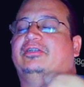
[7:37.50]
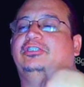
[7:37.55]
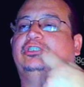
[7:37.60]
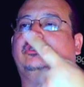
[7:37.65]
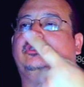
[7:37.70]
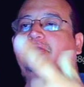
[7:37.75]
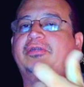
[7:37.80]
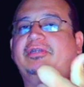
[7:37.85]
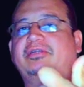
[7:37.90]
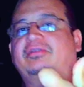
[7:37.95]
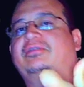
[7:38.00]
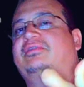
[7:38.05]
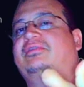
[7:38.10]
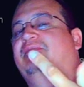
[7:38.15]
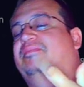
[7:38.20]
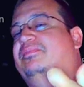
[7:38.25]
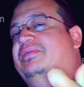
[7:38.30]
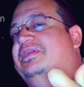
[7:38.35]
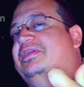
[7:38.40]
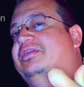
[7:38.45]
trigger
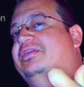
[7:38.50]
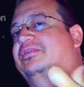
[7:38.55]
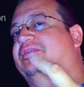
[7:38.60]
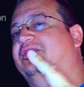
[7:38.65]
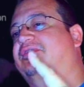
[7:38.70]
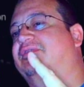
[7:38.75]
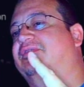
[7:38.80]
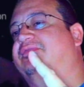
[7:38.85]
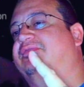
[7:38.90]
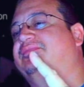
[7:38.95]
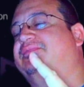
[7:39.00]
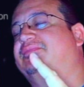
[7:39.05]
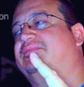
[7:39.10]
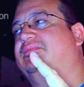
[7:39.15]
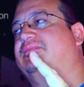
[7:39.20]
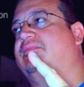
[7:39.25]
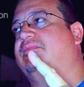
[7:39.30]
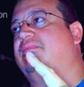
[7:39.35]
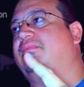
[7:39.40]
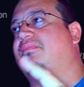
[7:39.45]
be your
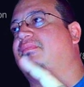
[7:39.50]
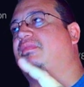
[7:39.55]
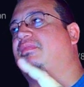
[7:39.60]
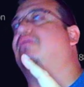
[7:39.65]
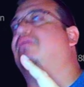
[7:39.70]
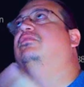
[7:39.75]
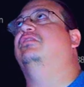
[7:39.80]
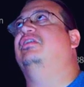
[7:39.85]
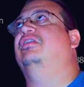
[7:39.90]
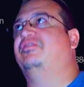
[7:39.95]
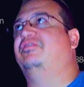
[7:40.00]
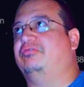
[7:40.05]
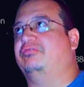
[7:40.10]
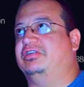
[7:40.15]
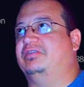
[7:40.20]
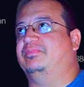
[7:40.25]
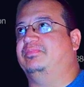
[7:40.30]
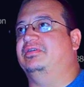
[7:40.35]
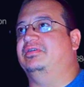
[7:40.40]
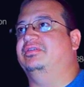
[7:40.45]
left
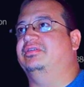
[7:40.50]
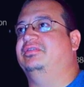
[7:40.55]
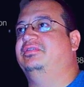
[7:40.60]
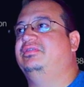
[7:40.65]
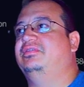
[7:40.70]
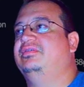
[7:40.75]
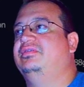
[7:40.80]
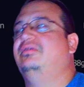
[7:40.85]
click button.